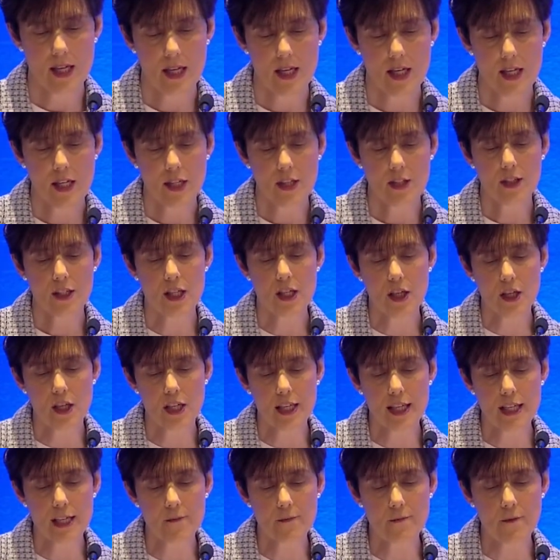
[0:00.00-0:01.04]
The
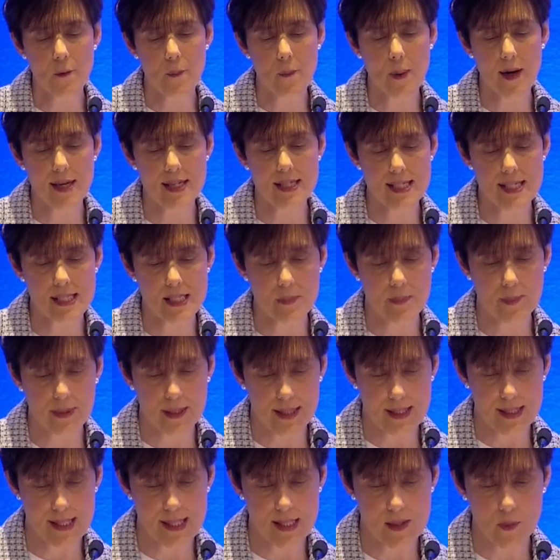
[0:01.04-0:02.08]
learning for
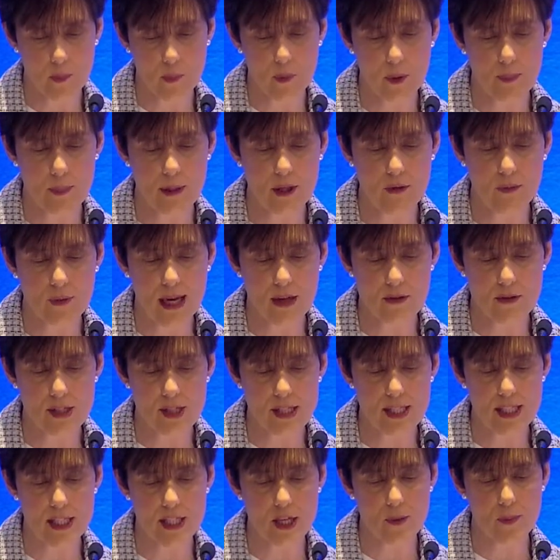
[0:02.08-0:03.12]
participants will be grounded
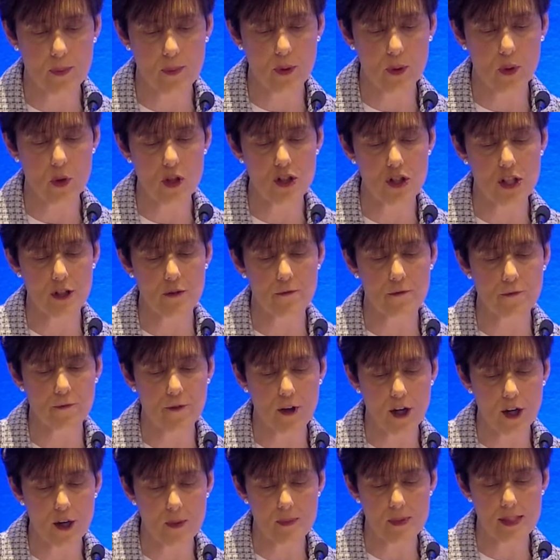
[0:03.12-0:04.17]
in an approach that
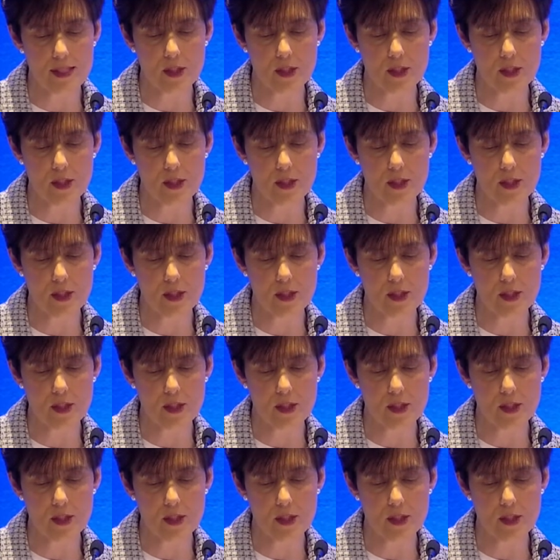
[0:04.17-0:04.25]
affirms